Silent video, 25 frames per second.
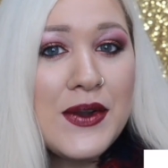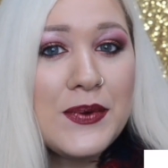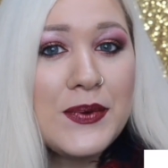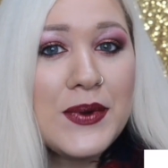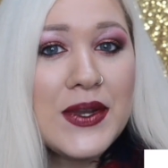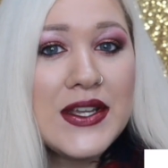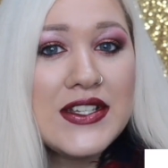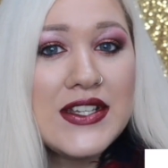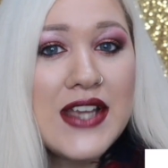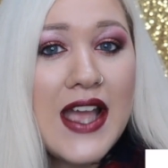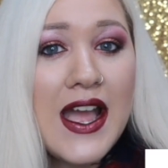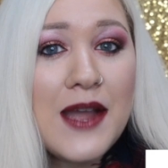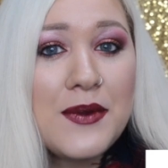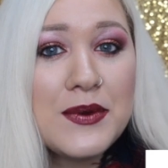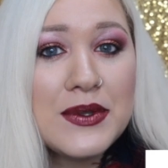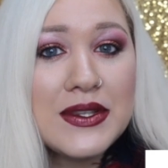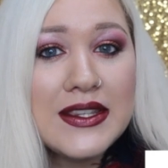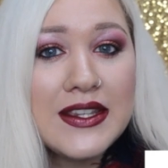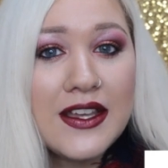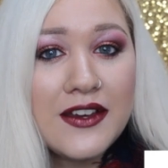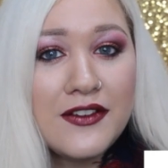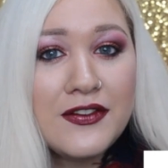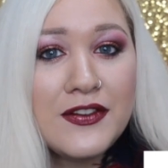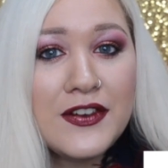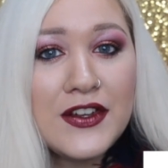which I
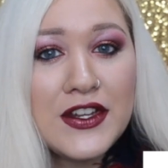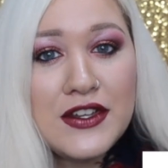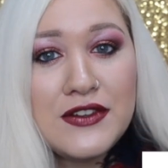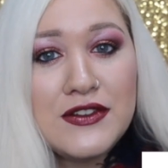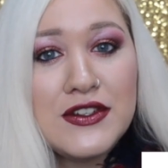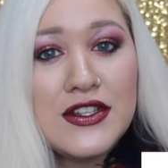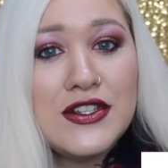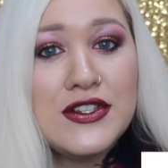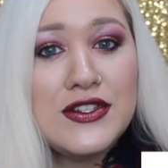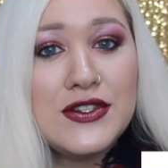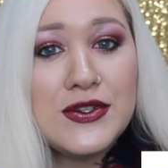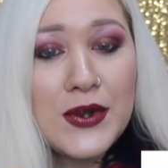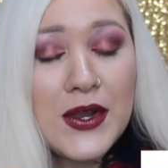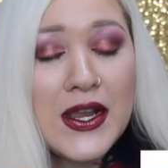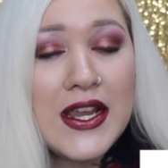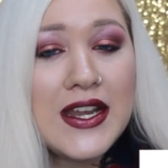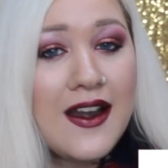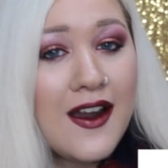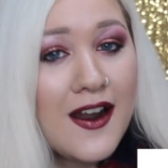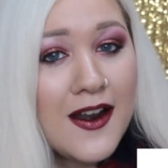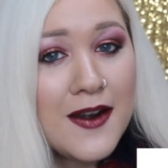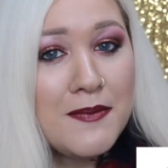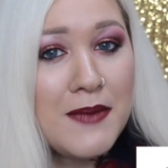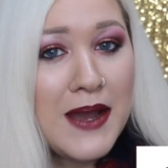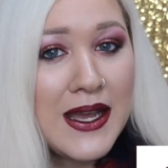would love for you to join
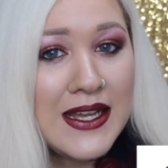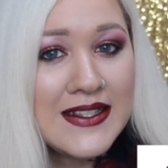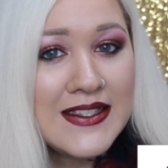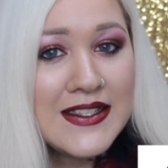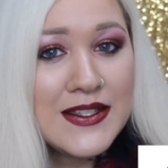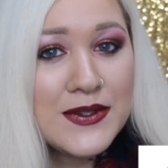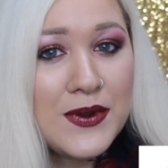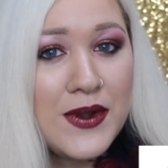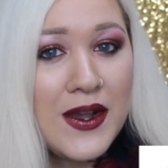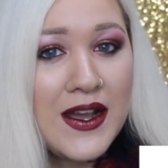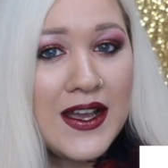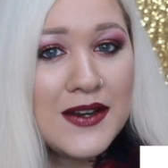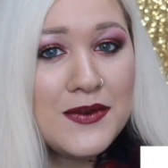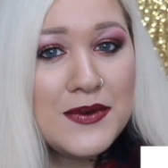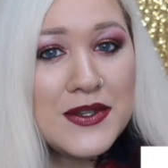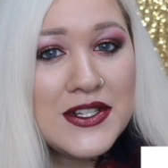our Mod Squad,